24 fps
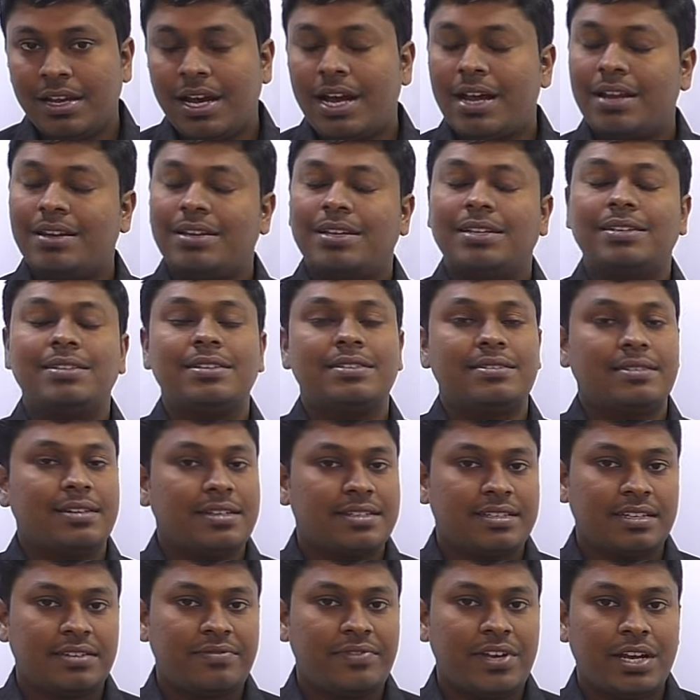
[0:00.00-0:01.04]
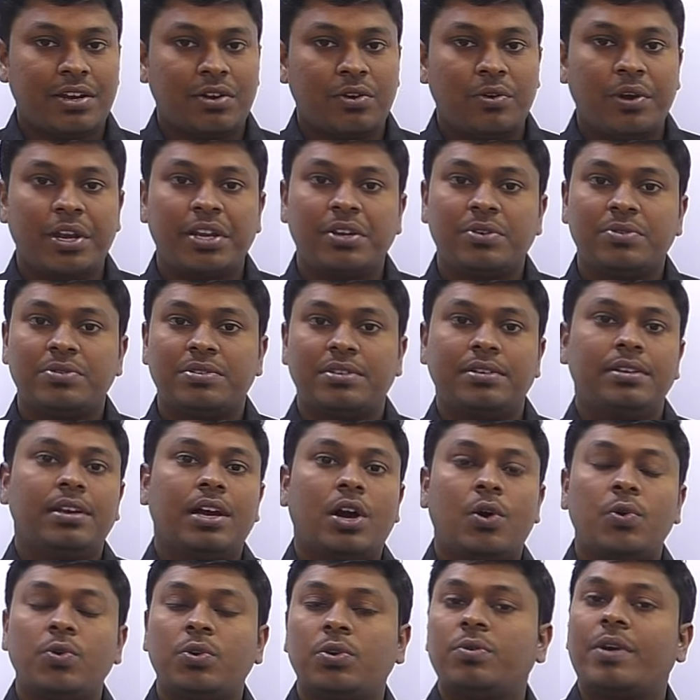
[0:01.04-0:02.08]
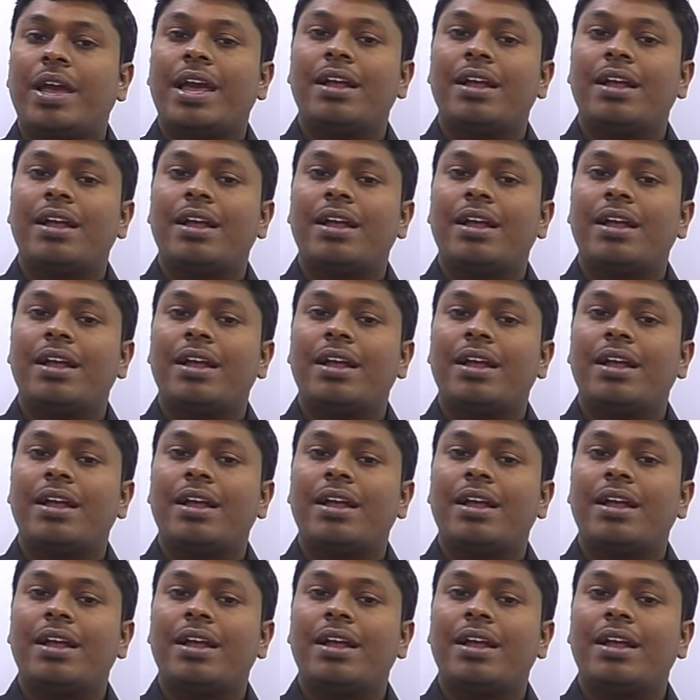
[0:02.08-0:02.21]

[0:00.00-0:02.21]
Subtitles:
and in this lesson, we are going to see how to